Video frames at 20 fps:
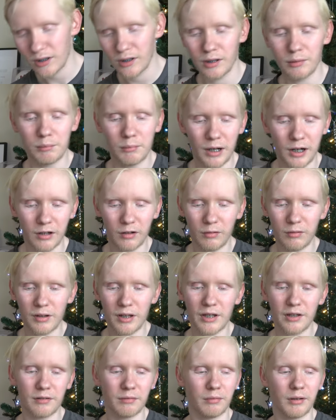The model
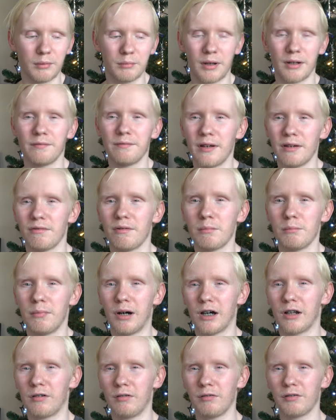is one of my favorite
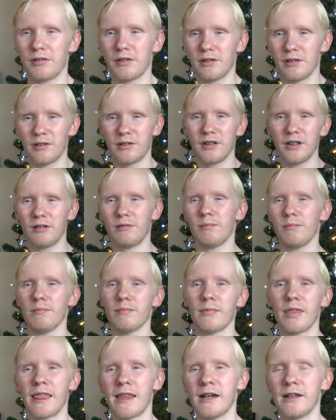models. So
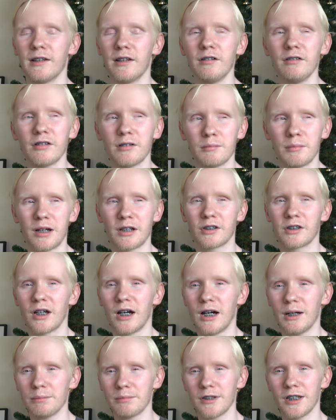those are my
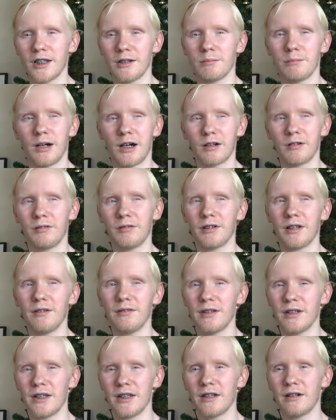top 10 models
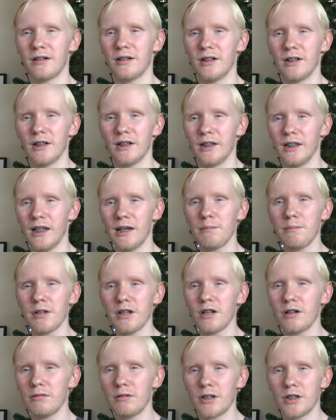of the year. Let me
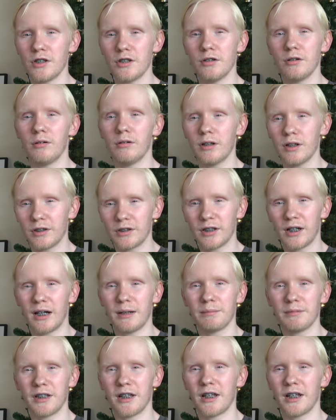know what your top